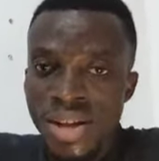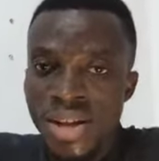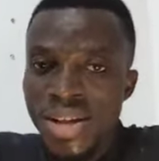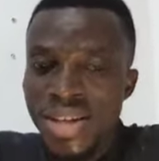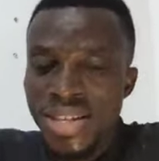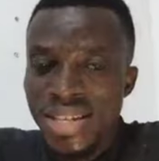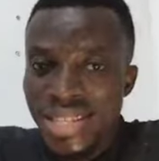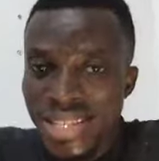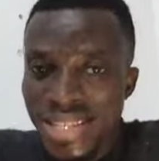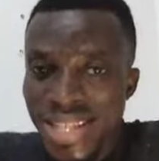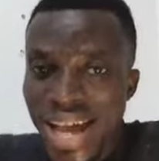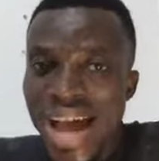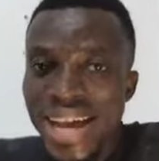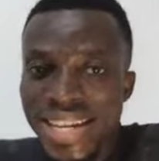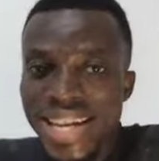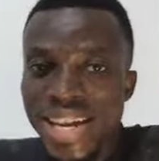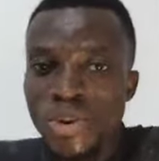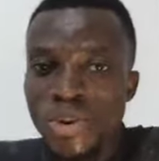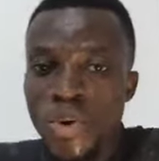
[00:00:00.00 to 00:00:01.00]

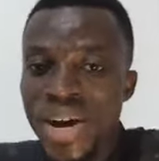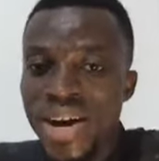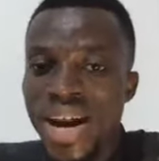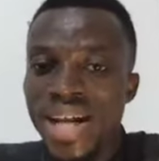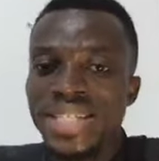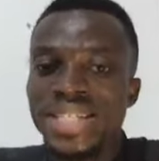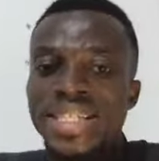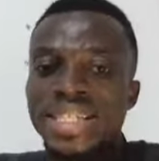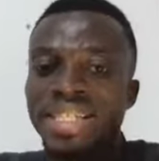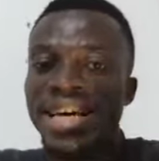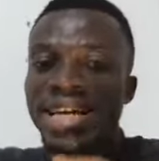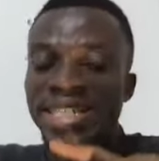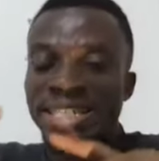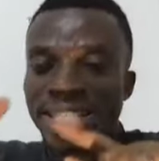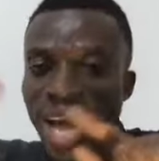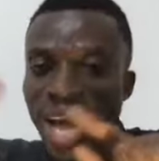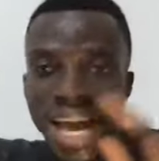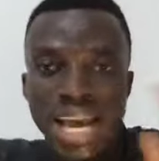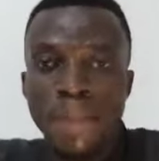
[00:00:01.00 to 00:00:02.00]
Sadia no crashing
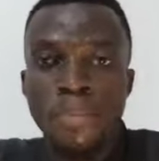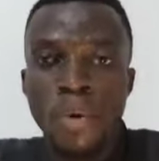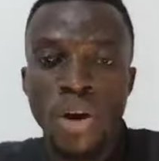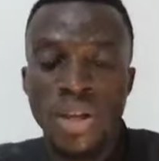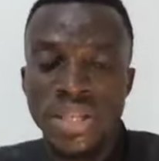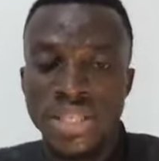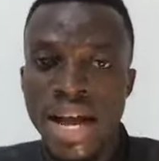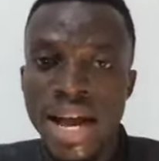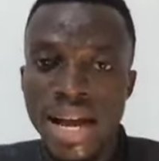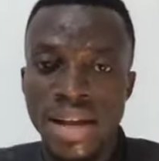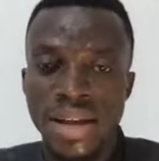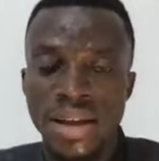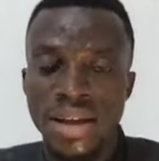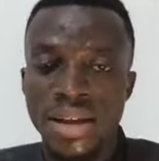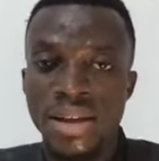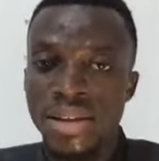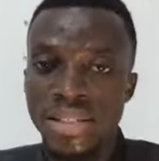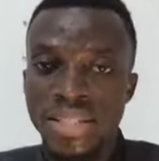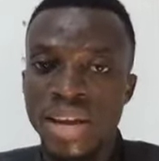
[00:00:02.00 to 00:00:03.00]
entire political
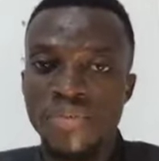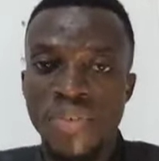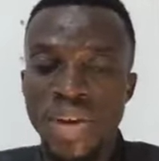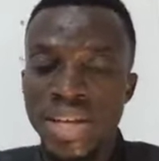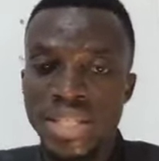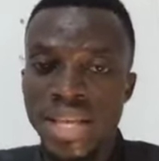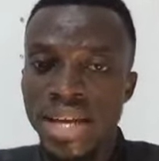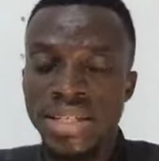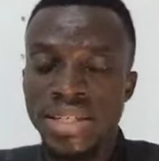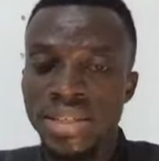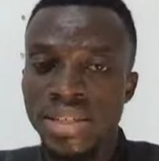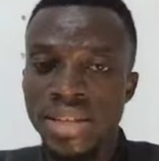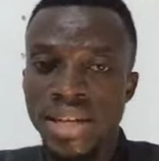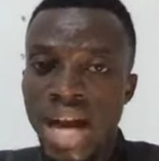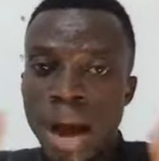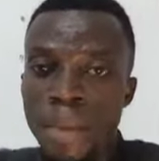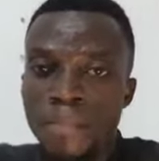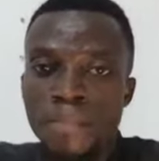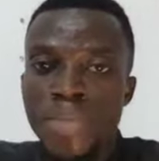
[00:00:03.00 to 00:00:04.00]

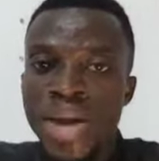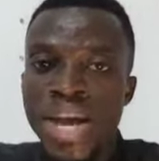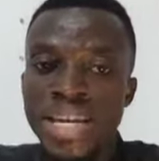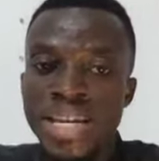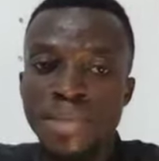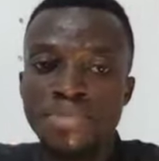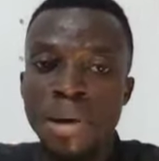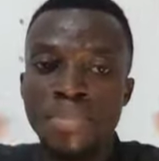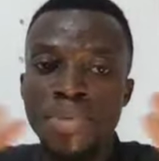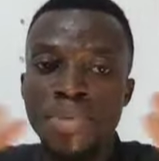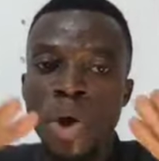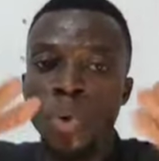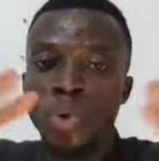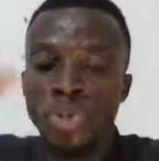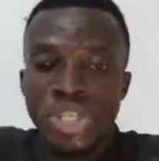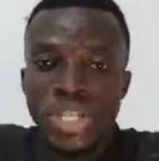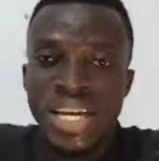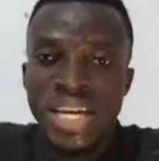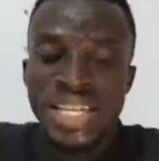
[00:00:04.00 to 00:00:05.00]
campaigning, maybe
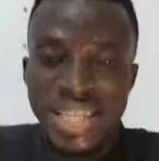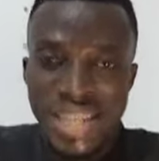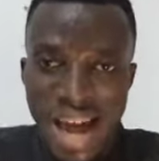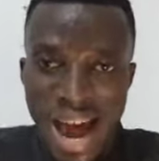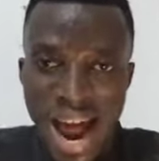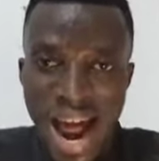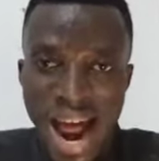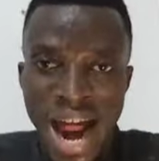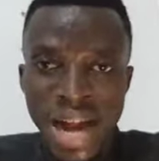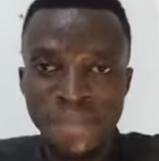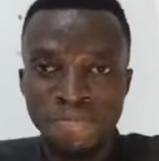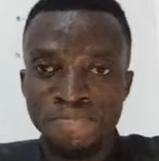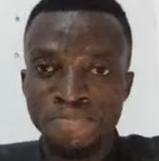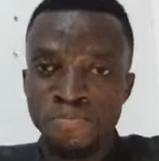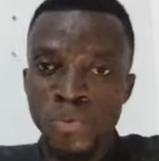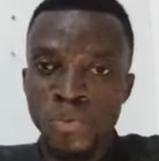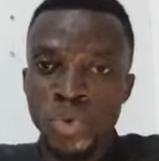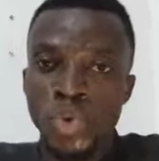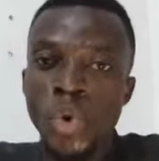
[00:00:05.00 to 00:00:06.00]
Ojina.
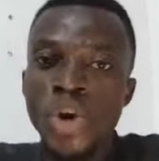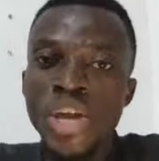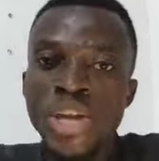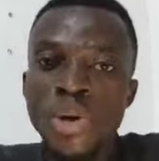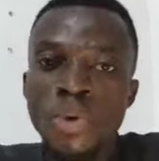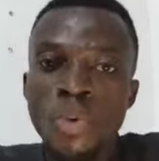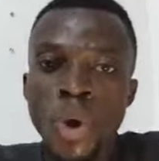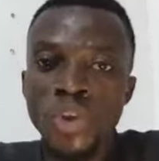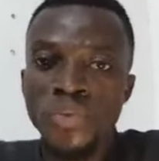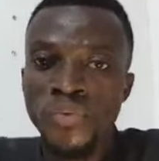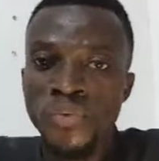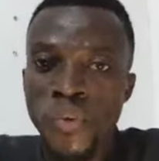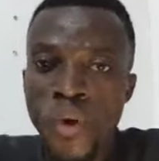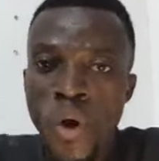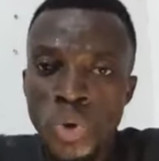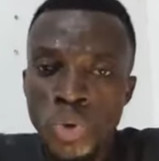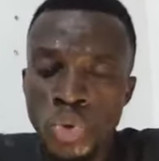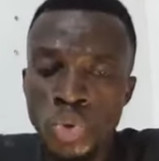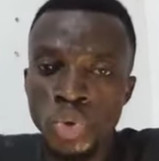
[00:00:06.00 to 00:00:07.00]
So he was
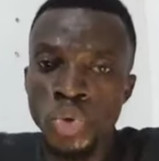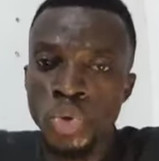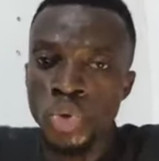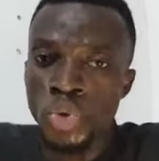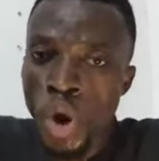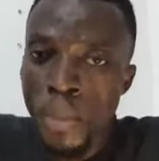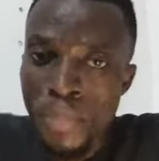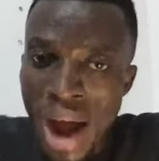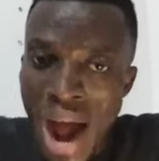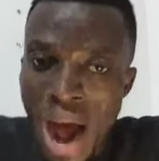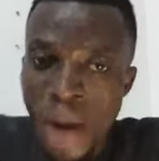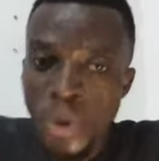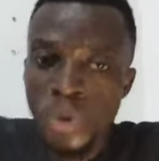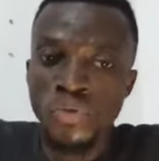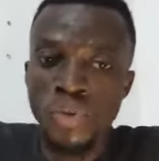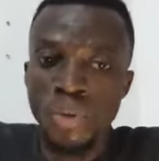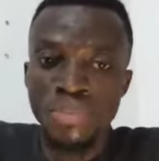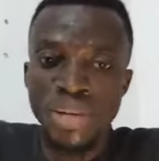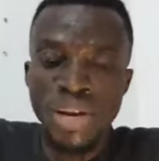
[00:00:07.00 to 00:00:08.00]
forced to drop out
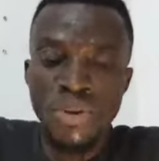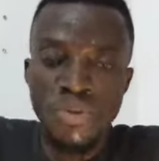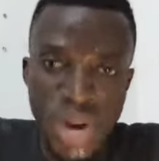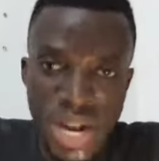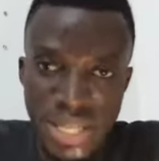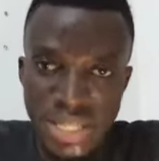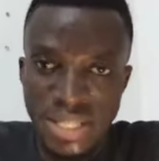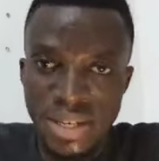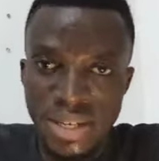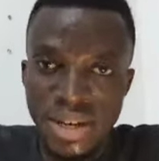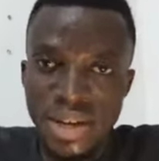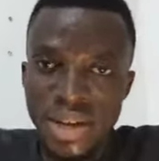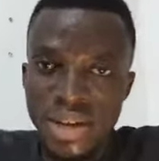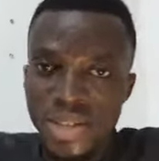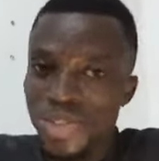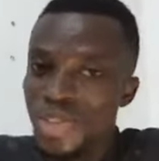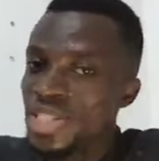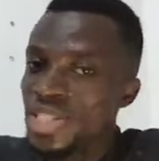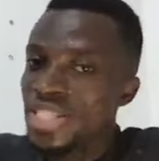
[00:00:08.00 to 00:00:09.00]
from the race.
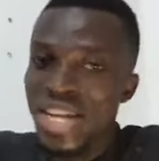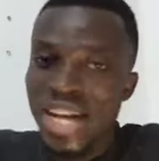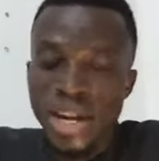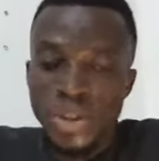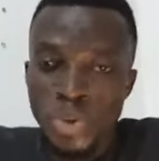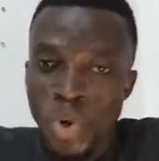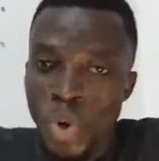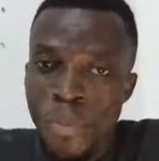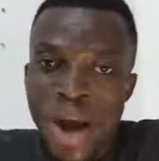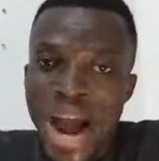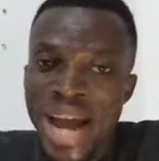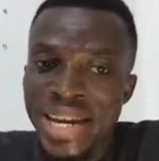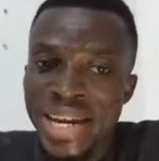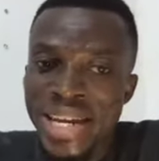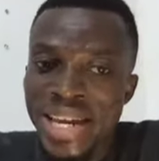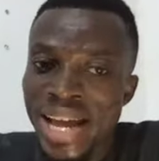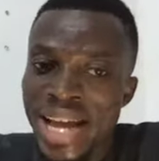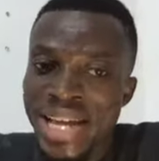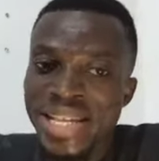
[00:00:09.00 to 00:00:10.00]
Think Joe Biden
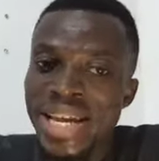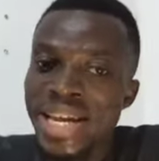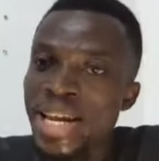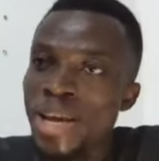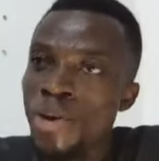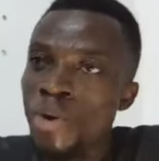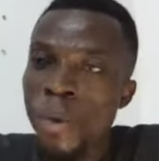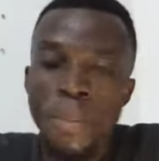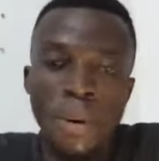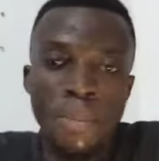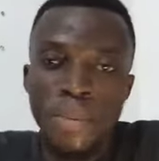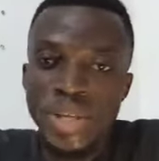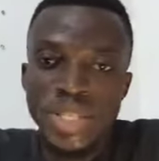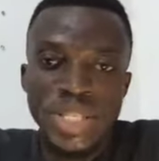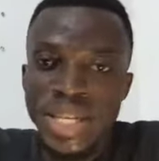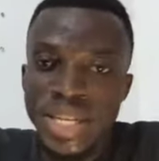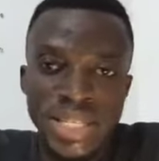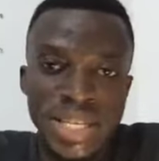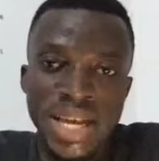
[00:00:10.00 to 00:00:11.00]
can yet no
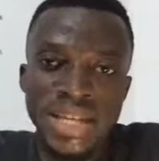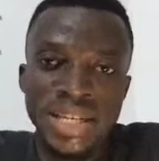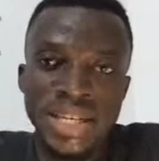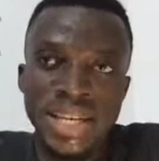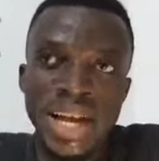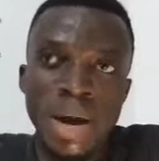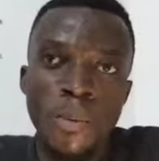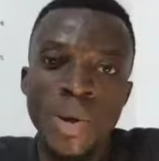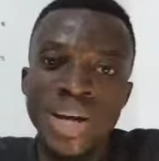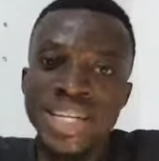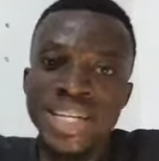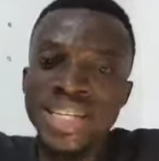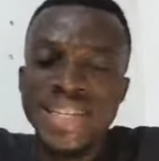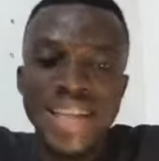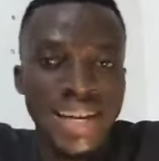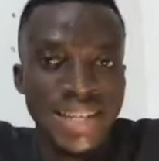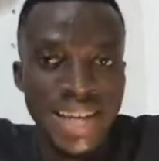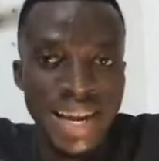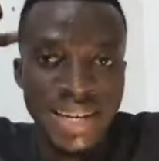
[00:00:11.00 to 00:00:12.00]
president daddy. We did
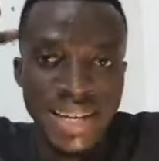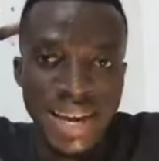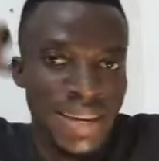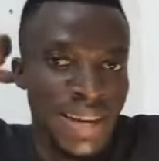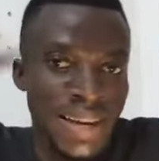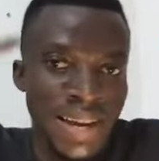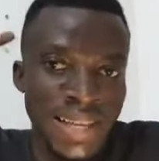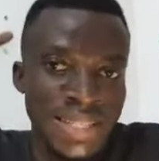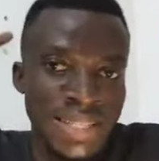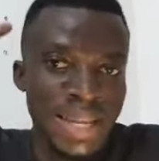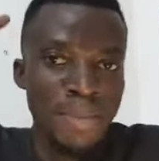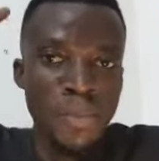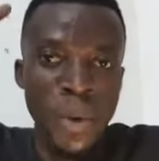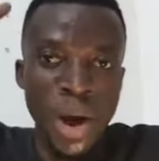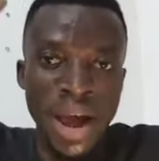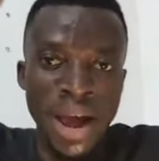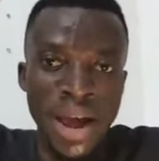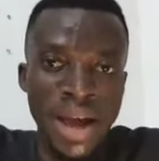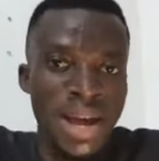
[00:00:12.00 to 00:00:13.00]
that
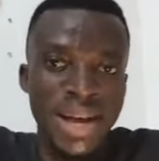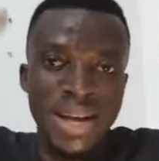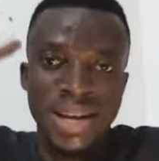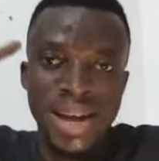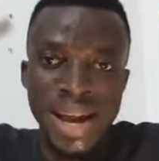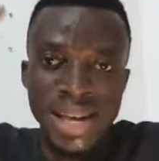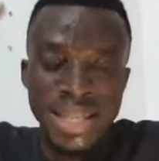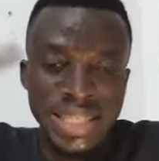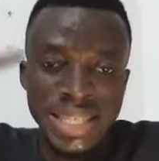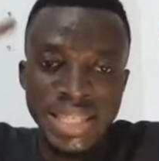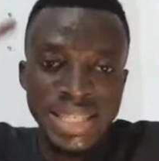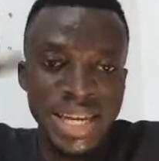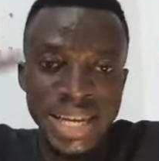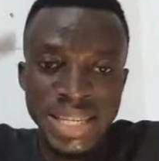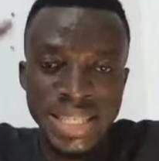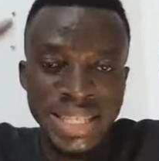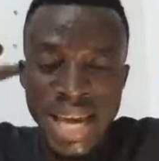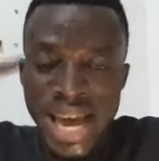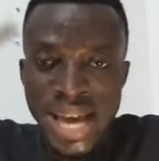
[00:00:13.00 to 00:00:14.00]
somewhere
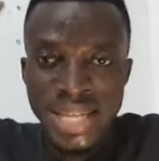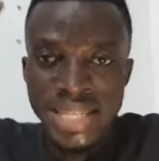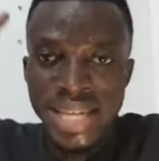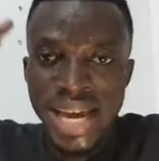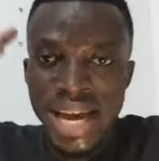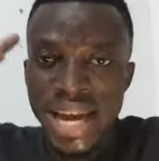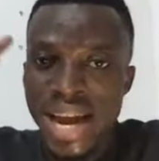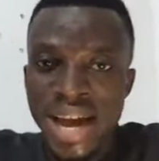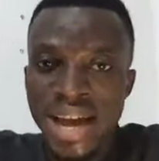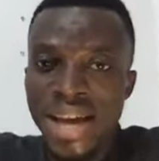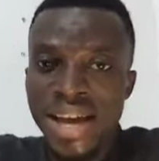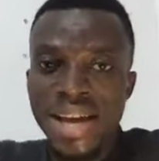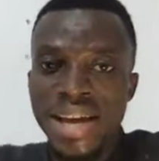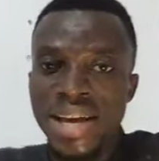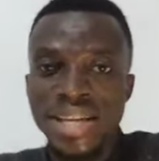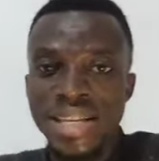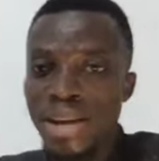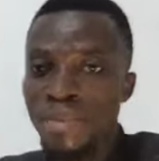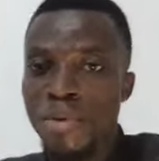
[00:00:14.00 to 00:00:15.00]
1988 and now
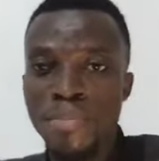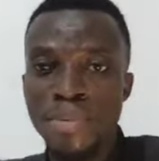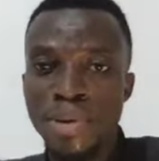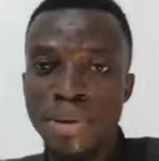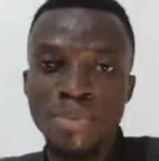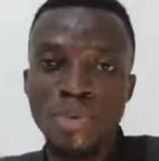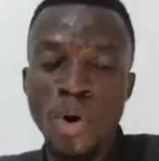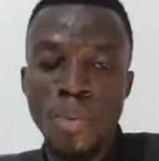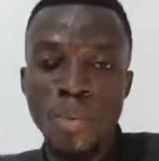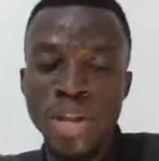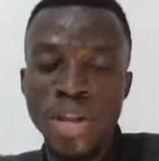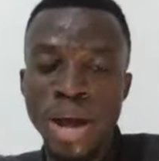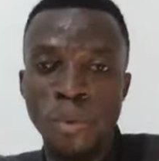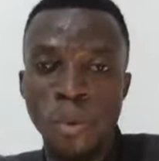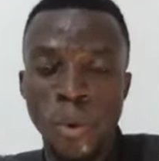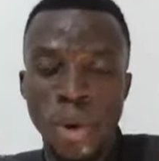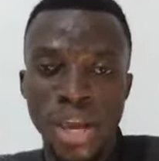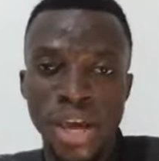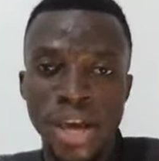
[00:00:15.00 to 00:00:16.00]
you will be in
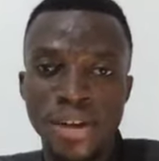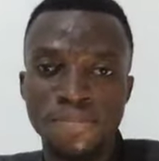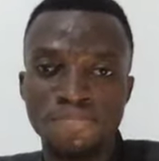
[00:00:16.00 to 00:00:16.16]
Kromunyamu, yeah.